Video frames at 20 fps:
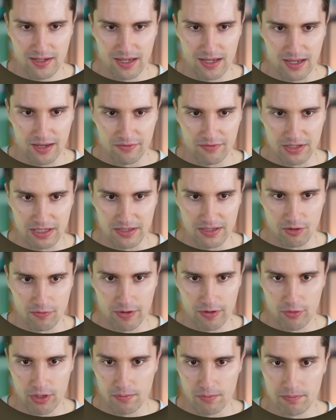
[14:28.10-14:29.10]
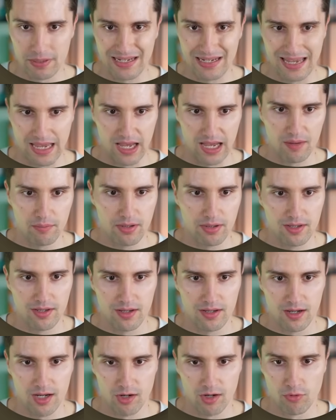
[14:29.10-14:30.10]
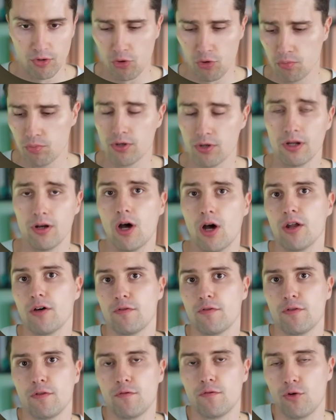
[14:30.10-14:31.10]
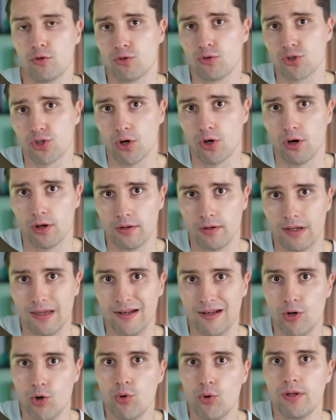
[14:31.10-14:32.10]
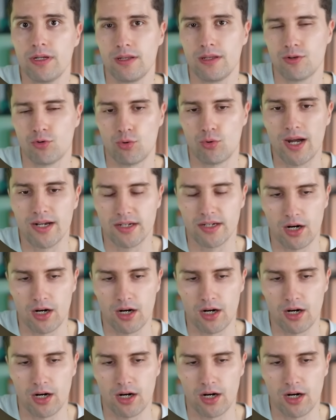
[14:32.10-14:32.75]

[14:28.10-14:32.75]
heavy, a very big app. We will put a lot of focus on learning the right